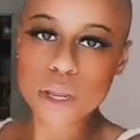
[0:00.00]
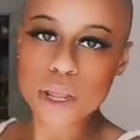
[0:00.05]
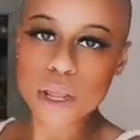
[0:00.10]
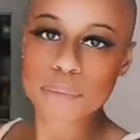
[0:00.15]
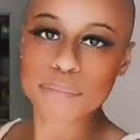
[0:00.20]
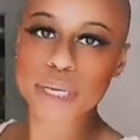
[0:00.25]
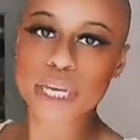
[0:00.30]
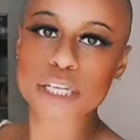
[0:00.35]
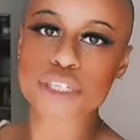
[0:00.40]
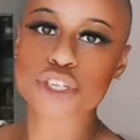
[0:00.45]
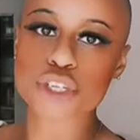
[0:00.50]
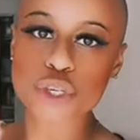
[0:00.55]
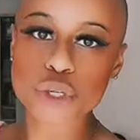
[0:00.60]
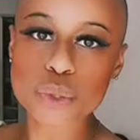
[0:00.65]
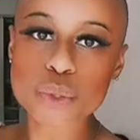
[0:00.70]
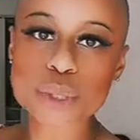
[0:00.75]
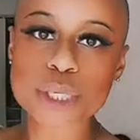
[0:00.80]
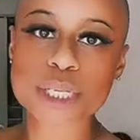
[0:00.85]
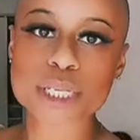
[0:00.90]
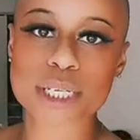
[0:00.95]
Because
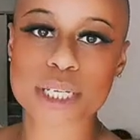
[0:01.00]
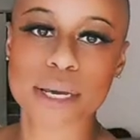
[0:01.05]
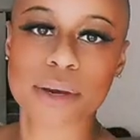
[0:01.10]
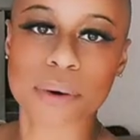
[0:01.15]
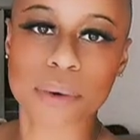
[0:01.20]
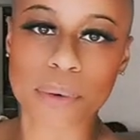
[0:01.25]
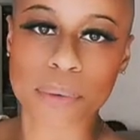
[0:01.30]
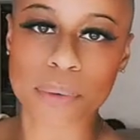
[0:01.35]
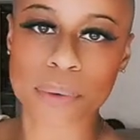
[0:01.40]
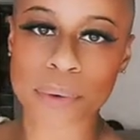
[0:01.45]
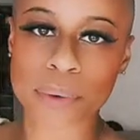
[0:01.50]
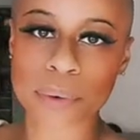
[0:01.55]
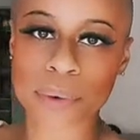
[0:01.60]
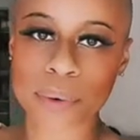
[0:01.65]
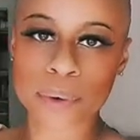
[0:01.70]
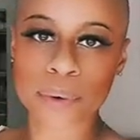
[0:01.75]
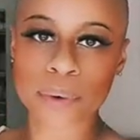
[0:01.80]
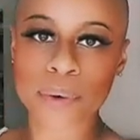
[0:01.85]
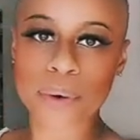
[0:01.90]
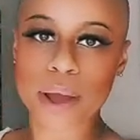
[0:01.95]
you still
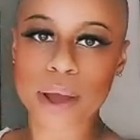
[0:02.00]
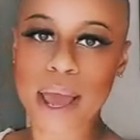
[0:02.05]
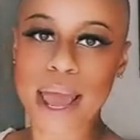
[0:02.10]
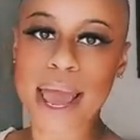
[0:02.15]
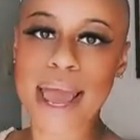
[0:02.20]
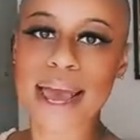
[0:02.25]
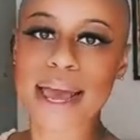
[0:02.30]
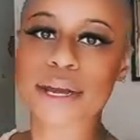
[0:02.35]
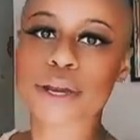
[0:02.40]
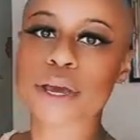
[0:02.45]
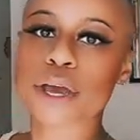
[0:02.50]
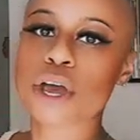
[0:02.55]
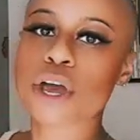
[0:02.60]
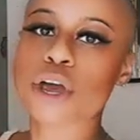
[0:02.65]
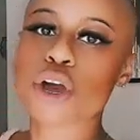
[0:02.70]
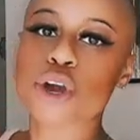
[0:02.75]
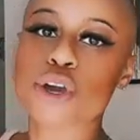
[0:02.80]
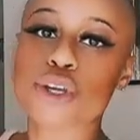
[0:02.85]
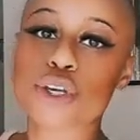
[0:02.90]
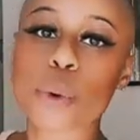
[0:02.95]
had
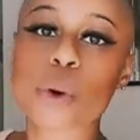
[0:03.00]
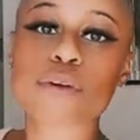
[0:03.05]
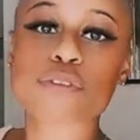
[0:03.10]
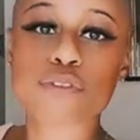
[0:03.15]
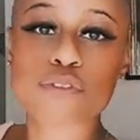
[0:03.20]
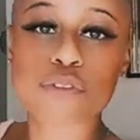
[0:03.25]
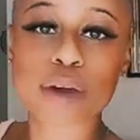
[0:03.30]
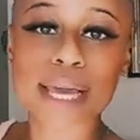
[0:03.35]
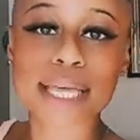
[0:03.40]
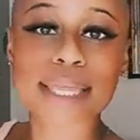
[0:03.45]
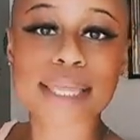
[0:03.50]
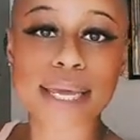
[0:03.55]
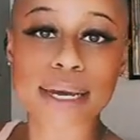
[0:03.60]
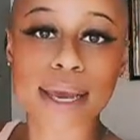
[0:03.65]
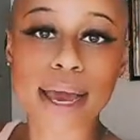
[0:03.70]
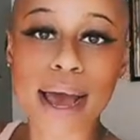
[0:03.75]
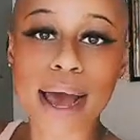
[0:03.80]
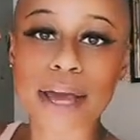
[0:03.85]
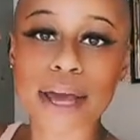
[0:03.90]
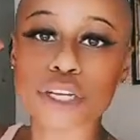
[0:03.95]
your faith in
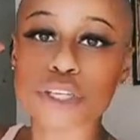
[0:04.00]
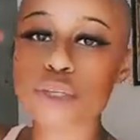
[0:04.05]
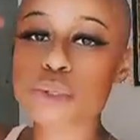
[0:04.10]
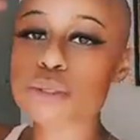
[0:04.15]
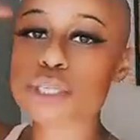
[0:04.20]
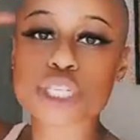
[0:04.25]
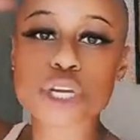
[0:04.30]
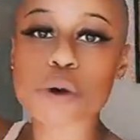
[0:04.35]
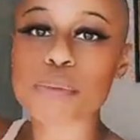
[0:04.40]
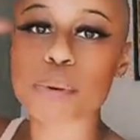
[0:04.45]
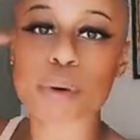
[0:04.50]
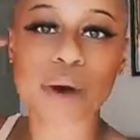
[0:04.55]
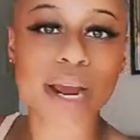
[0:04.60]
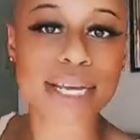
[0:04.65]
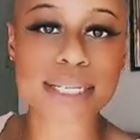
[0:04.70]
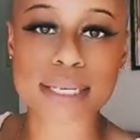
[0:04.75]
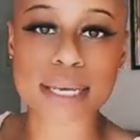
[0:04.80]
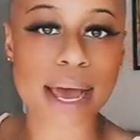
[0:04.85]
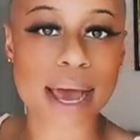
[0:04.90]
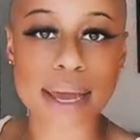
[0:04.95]
God. You still
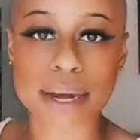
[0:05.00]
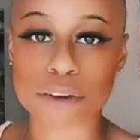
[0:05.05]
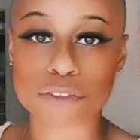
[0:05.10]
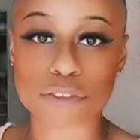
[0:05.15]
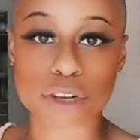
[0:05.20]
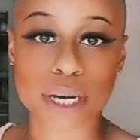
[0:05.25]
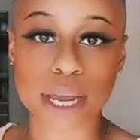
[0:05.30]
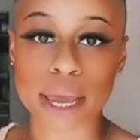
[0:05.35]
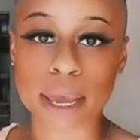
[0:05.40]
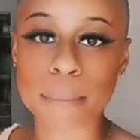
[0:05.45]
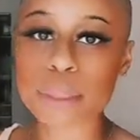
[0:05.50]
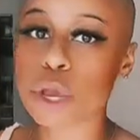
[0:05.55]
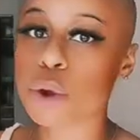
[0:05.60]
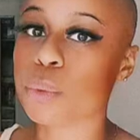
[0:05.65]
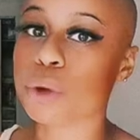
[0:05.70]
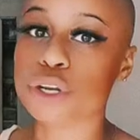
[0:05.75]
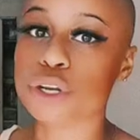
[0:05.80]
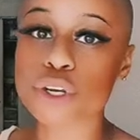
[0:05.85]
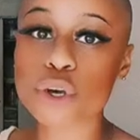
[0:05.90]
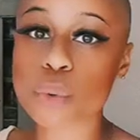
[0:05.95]
prayed to God every day.
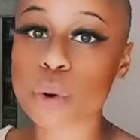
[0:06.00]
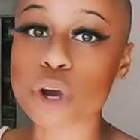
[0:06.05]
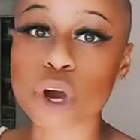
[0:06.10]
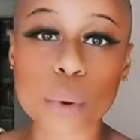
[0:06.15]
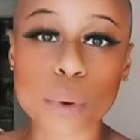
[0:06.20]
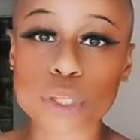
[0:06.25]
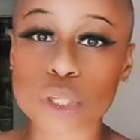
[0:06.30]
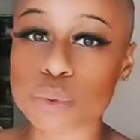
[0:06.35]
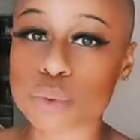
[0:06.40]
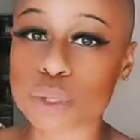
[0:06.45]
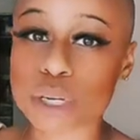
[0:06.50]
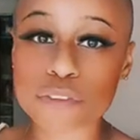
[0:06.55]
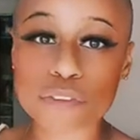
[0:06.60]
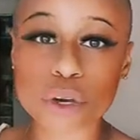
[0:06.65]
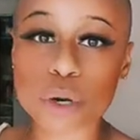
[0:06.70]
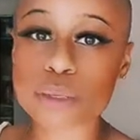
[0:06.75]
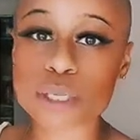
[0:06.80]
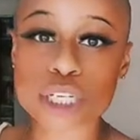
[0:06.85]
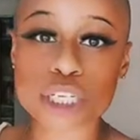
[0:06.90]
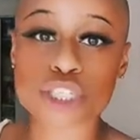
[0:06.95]
When you were going through
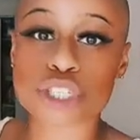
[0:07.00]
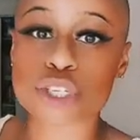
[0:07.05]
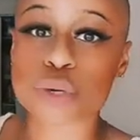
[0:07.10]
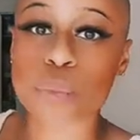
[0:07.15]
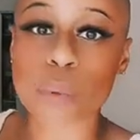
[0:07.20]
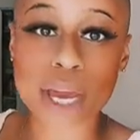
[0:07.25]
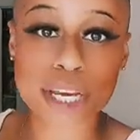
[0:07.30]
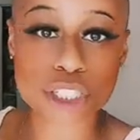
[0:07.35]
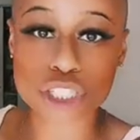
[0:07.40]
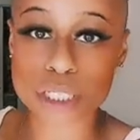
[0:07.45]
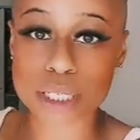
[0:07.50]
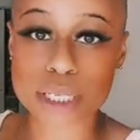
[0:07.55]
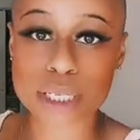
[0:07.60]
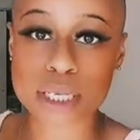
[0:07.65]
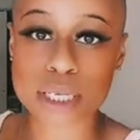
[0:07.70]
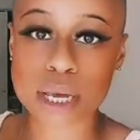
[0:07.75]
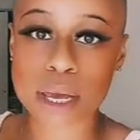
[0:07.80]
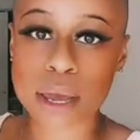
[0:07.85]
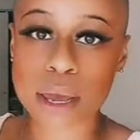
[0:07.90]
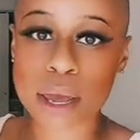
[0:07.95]
difficult
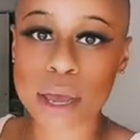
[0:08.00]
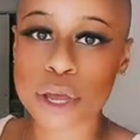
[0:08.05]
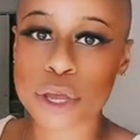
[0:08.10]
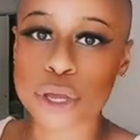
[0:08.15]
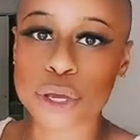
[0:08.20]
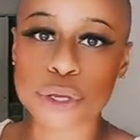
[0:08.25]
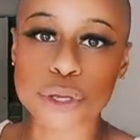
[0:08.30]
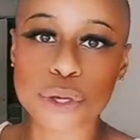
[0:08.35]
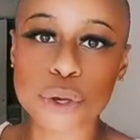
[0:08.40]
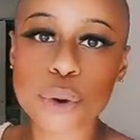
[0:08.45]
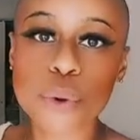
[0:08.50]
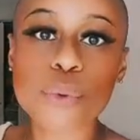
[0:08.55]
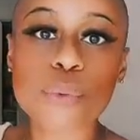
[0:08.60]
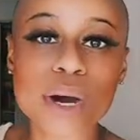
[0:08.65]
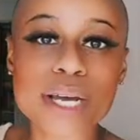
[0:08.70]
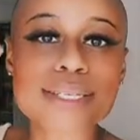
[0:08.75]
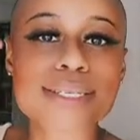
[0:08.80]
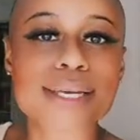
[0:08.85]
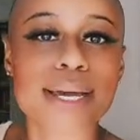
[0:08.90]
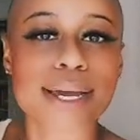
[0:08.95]
situations, you
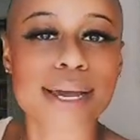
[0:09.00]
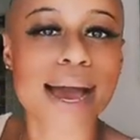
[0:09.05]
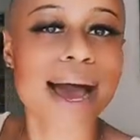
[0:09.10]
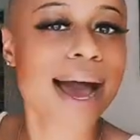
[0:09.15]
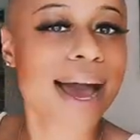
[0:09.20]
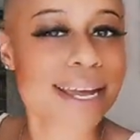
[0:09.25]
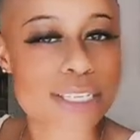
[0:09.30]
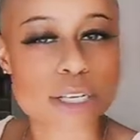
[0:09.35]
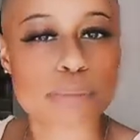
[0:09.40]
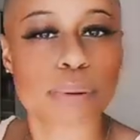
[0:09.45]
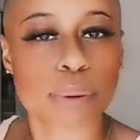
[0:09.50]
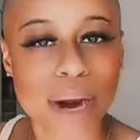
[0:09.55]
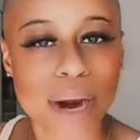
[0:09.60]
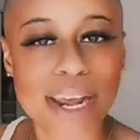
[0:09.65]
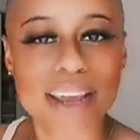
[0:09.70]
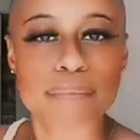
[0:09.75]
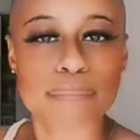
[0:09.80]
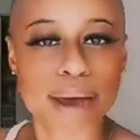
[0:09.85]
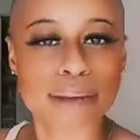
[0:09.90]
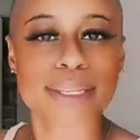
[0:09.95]
went to God to
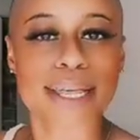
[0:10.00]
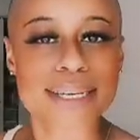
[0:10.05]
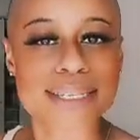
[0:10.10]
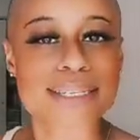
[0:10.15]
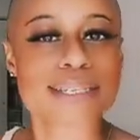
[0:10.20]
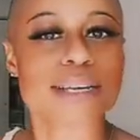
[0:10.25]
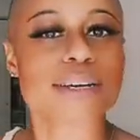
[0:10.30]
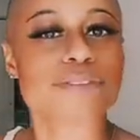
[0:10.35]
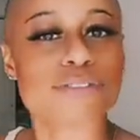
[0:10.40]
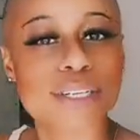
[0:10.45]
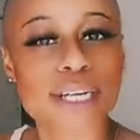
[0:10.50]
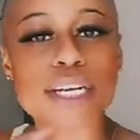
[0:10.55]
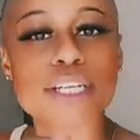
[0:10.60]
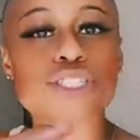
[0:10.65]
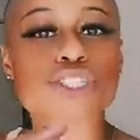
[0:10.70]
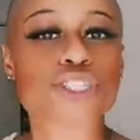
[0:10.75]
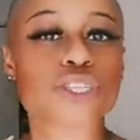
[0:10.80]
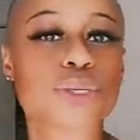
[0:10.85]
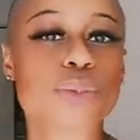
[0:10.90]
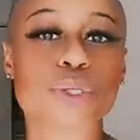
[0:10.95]
pray about that stuff,
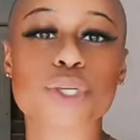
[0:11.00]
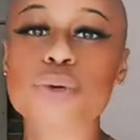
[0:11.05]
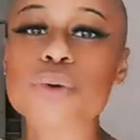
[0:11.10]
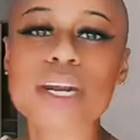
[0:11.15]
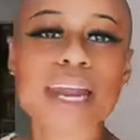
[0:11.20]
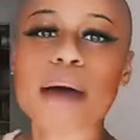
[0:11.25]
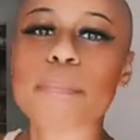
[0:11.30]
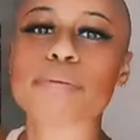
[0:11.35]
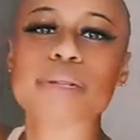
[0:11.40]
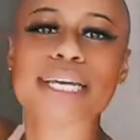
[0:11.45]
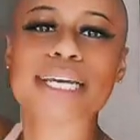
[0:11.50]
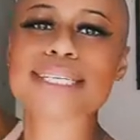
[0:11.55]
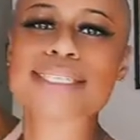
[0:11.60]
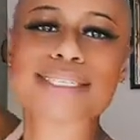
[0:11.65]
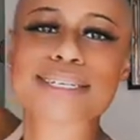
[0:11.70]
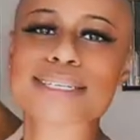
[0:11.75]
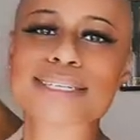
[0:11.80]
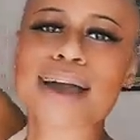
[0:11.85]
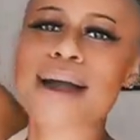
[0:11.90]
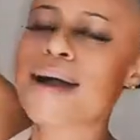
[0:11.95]
didn't you? You did not place
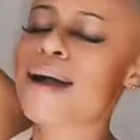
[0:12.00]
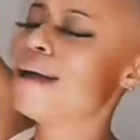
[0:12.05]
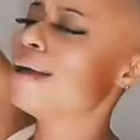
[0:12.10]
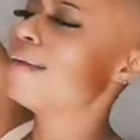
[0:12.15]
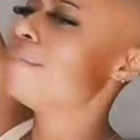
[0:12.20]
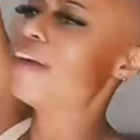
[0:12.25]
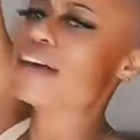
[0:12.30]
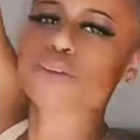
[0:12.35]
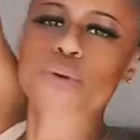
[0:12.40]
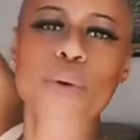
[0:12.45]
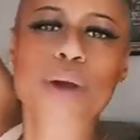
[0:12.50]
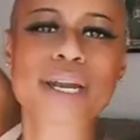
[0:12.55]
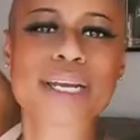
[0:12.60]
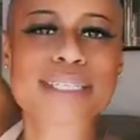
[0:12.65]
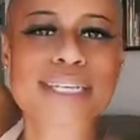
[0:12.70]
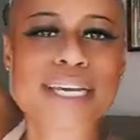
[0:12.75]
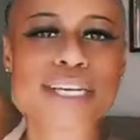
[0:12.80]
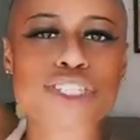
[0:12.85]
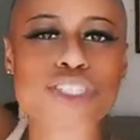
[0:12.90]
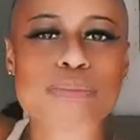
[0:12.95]
this that
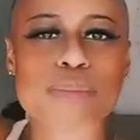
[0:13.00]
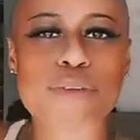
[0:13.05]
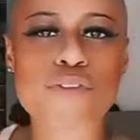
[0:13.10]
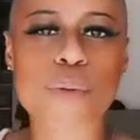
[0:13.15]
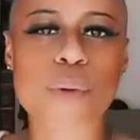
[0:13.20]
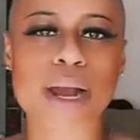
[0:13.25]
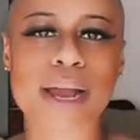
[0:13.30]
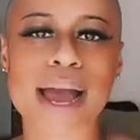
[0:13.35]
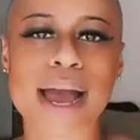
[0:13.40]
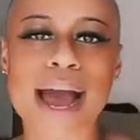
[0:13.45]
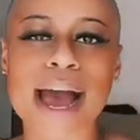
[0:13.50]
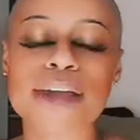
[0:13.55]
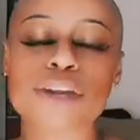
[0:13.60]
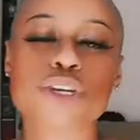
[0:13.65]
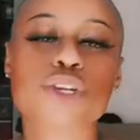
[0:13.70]
organization before God.